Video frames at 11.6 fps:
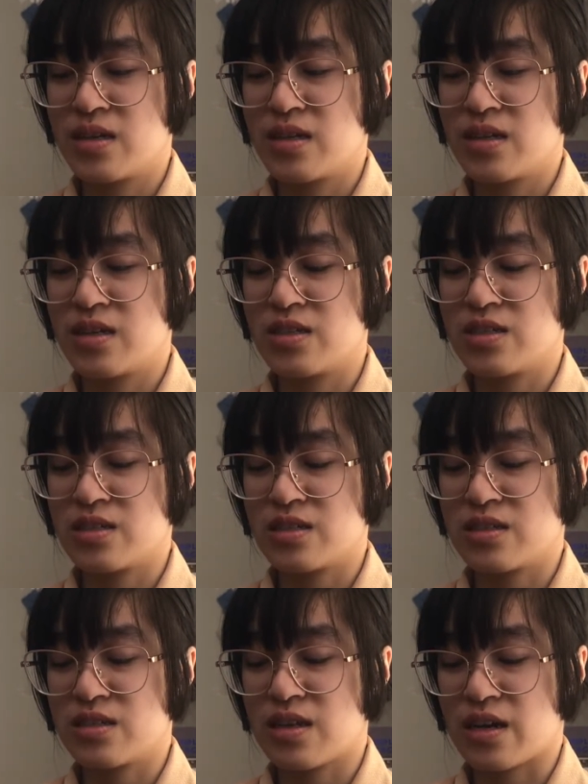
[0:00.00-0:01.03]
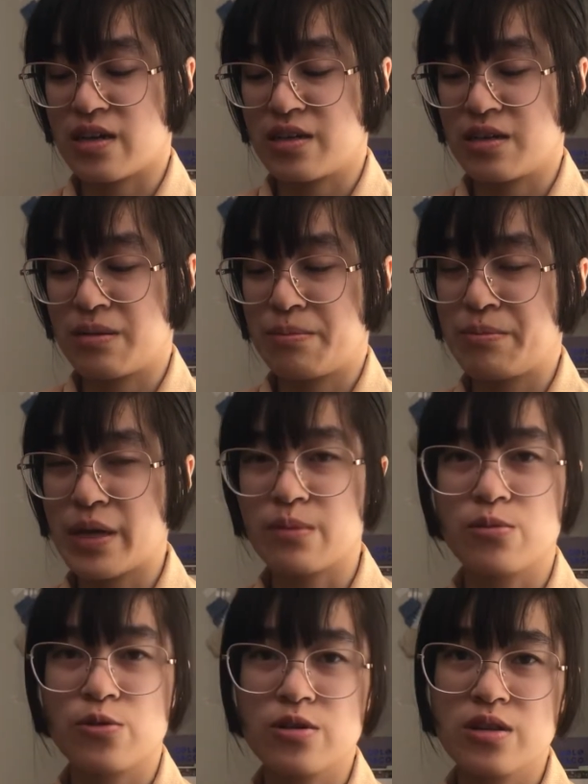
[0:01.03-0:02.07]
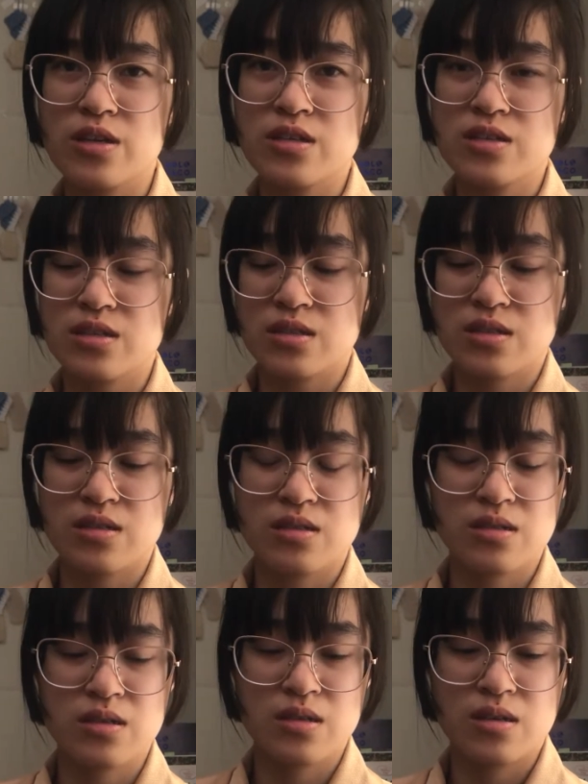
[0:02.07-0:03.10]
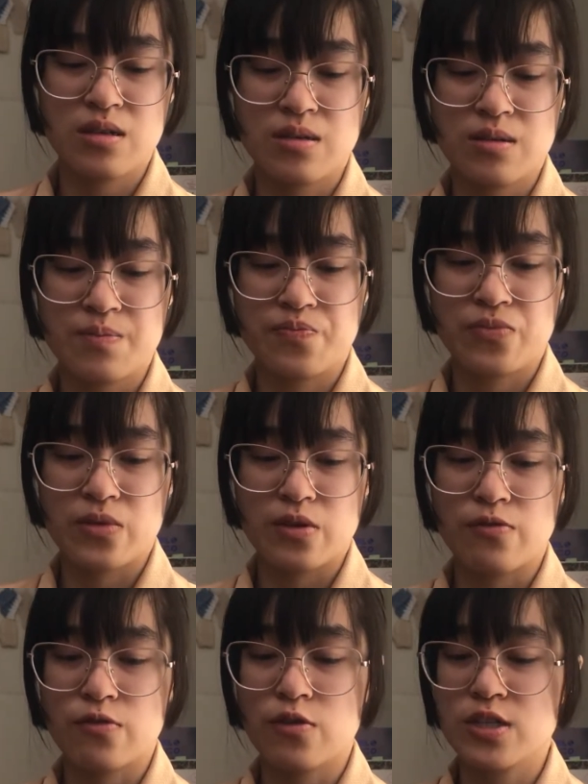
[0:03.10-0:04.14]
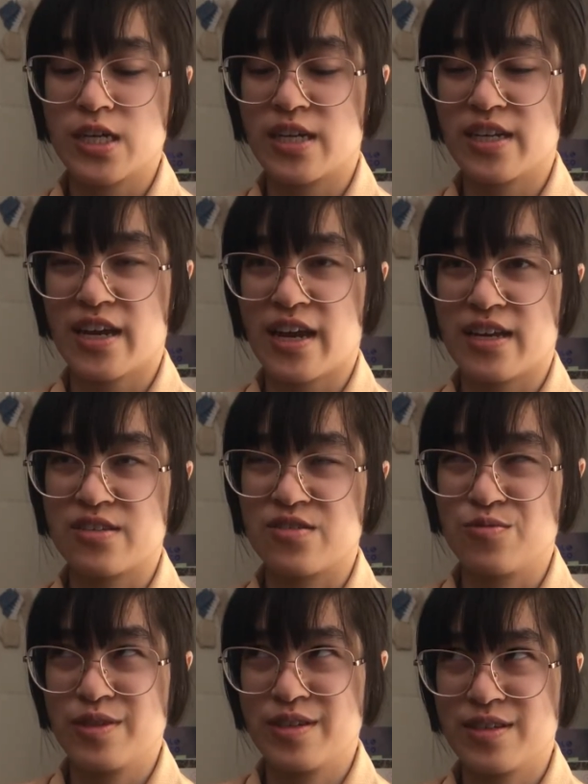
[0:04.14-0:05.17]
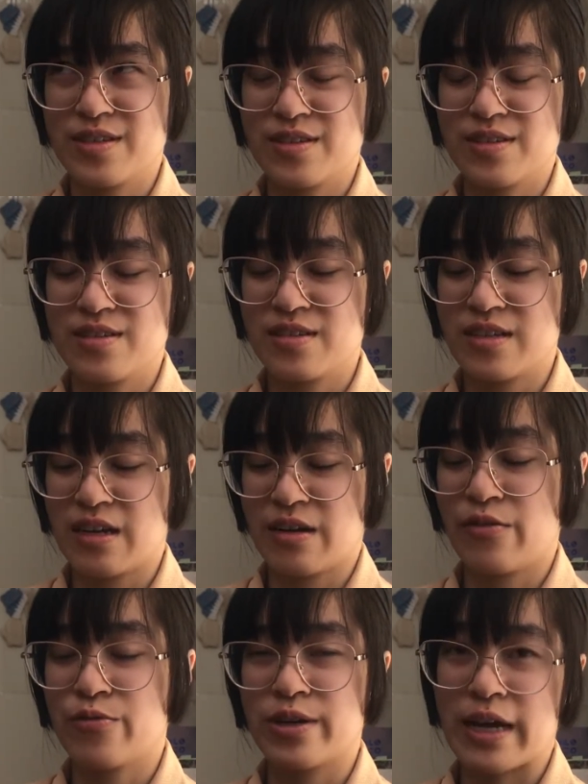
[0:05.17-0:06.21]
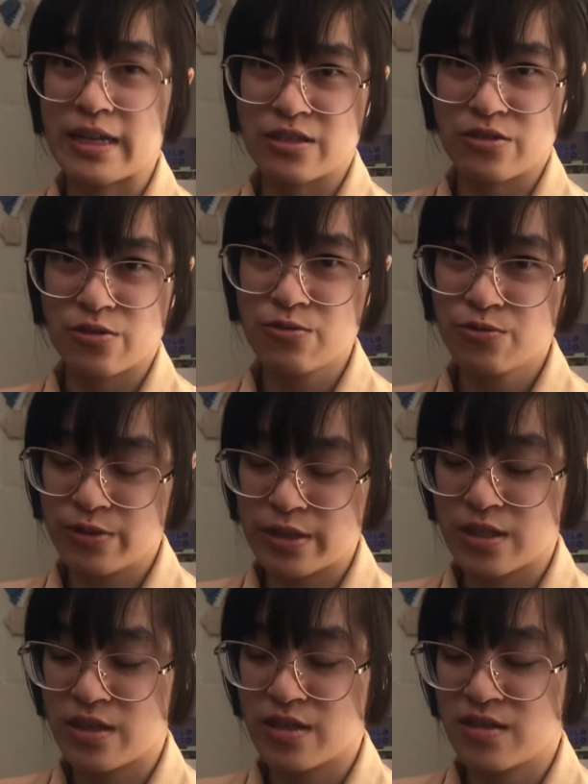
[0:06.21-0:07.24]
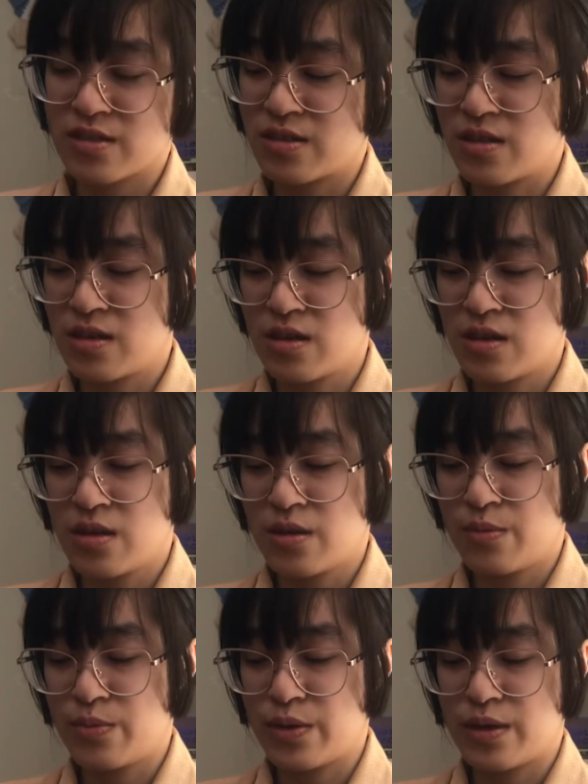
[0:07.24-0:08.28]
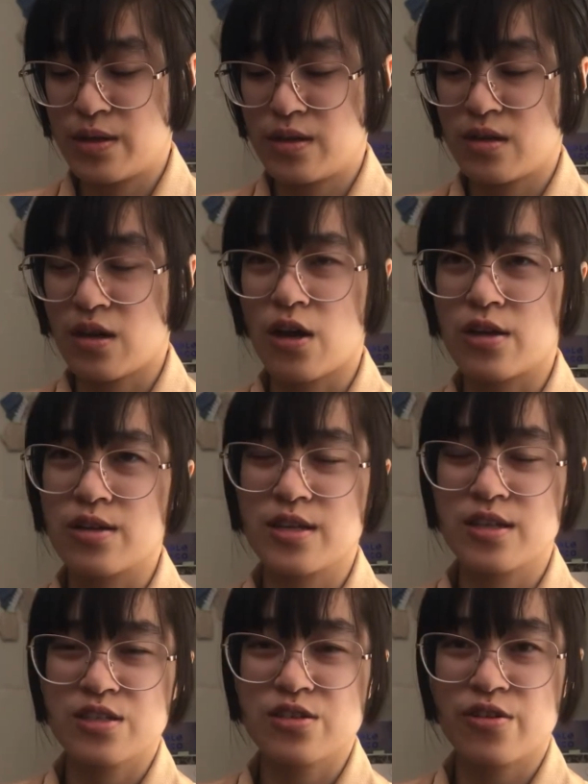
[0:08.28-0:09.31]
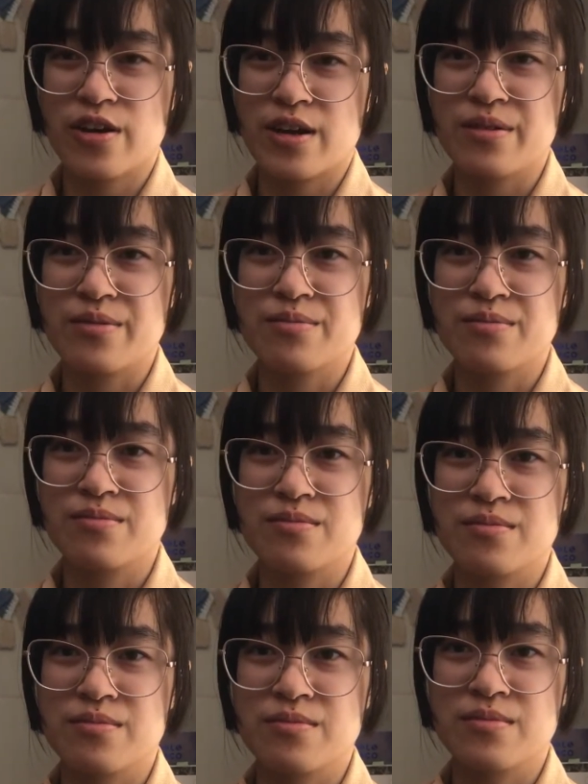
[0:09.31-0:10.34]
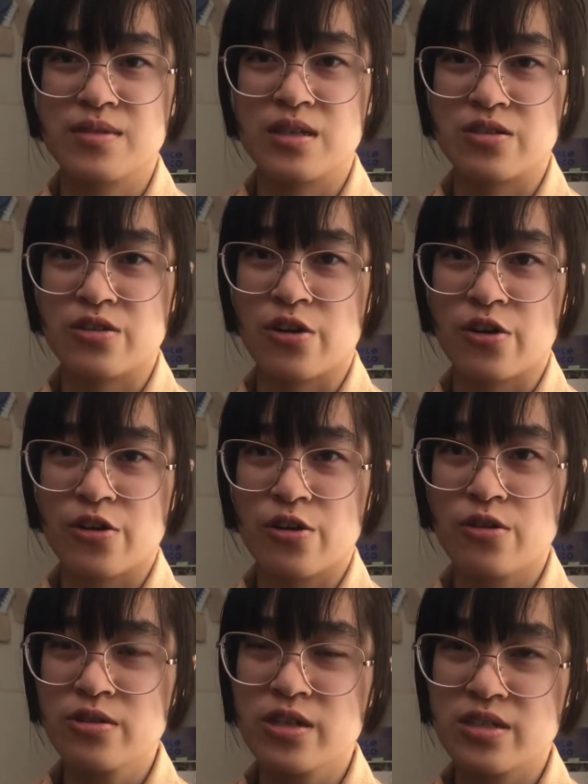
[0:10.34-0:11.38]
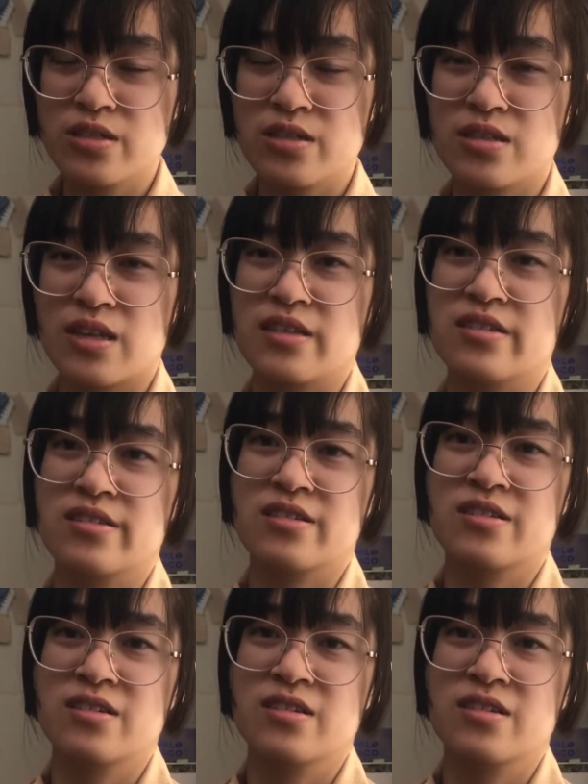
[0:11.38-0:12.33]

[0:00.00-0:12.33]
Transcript: he's just not gonna make more of these. Of course, I didn't ask the reason. Everyone has their own reasons. But on Instagram, he's Kurt Otis. That's